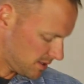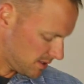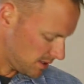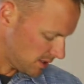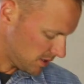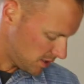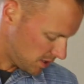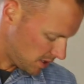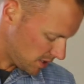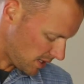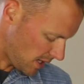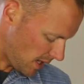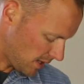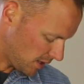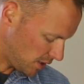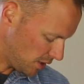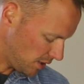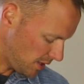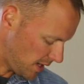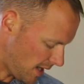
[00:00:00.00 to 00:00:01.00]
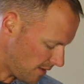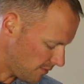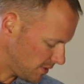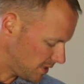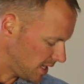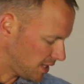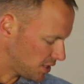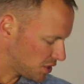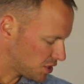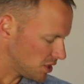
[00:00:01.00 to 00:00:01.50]
is a, just a good
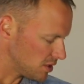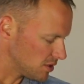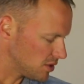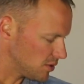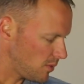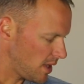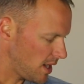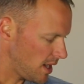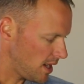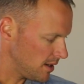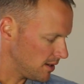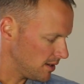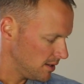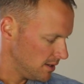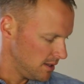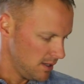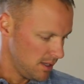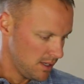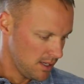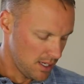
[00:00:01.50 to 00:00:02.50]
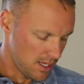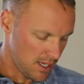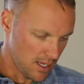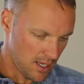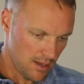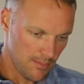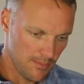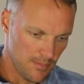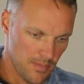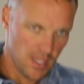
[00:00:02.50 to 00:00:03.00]
everyday shirt to wear,
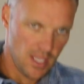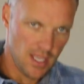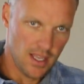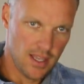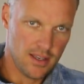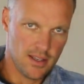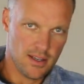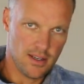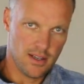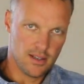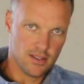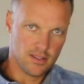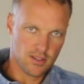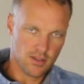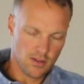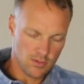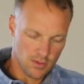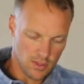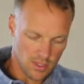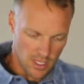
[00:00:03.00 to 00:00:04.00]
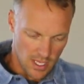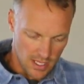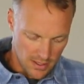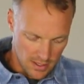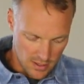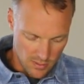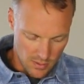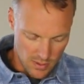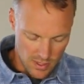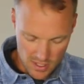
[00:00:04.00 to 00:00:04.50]
um, and uh, so I really like
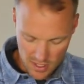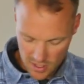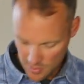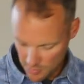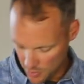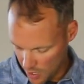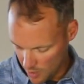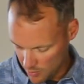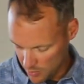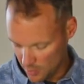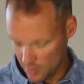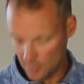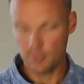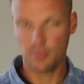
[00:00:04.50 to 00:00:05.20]
this one. This is probably